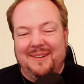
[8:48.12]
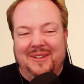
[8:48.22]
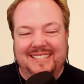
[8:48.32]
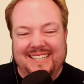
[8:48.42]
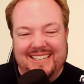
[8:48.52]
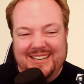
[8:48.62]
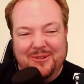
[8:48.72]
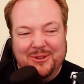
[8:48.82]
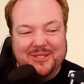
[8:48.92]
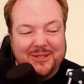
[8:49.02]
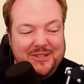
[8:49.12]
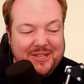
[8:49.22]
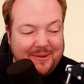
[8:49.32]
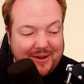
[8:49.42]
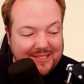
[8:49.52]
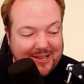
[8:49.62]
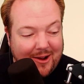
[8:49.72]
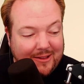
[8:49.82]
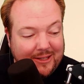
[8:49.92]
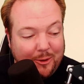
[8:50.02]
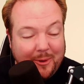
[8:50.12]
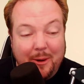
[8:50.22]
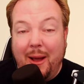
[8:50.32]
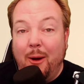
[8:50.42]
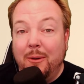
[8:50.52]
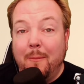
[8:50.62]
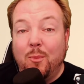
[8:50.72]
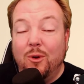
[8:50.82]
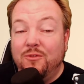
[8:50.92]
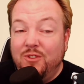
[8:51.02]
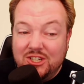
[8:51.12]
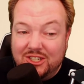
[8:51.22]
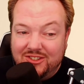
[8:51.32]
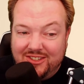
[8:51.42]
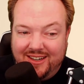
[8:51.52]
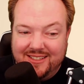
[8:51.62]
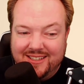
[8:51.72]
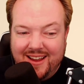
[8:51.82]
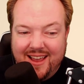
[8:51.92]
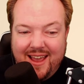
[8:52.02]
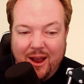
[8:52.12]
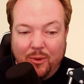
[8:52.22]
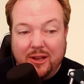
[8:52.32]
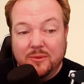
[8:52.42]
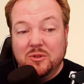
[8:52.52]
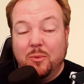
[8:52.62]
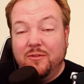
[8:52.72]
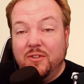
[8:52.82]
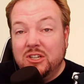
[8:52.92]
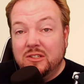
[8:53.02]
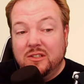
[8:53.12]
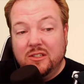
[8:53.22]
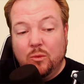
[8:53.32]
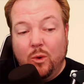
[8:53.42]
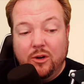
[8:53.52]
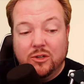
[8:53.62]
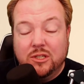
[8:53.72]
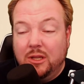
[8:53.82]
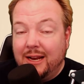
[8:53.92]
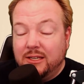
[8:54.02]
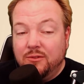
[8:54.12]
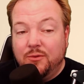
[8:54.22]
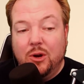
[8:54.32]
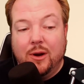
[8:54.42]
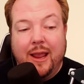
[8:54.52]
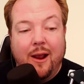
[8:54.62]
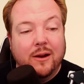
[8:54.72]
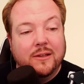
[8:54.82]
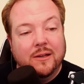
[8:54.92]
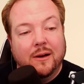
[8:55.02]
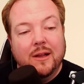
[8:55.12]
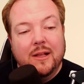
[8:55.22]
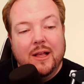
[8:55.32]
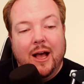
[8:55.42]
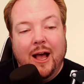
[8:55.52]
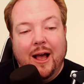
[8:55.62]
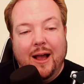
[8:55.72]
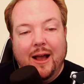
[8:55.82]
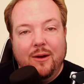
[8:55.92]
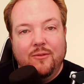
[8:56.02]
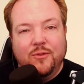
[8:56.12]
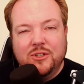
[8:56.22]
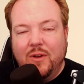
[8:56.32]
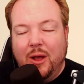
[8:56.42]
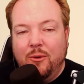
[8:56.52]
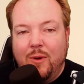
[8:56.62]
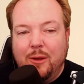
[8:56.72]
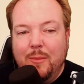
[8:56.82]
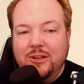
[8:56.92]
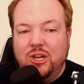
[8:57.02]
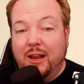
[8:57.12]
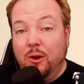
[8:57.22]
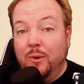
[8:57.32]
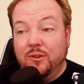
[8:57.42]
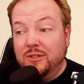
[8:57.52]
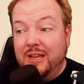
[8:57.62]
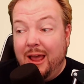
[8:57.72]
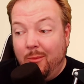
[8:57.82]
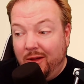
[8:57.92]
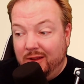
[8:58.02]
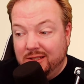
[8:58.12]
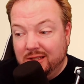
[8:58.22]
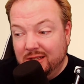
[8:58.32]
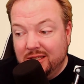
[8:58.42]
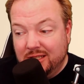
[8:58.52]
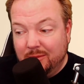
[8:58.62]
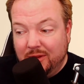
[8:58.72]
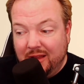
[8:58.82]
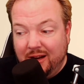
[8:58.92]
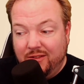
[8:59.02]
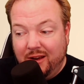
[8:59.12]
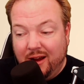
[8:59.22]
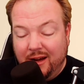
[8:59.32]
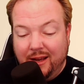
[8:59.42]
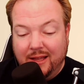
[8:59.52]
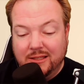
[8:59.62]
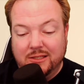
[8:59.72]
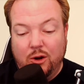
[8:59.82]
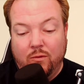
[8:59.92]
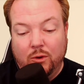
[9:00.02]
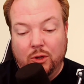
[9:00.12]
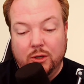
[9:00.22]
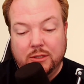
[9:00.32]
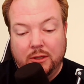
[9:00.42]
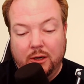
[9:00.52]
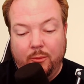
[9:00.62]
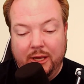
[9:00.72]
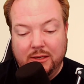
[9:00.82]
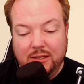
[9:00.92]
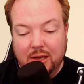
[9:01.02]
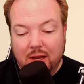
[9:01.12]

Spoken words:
up on D&D Rule Solution, I'm going to talk a little bit about proficiencies. And when it comes to proficiencies and what you're selecting for your character, first of all, I would recommend checking with your DM on this. And this is something that I think kind of gets overlooked a little bit.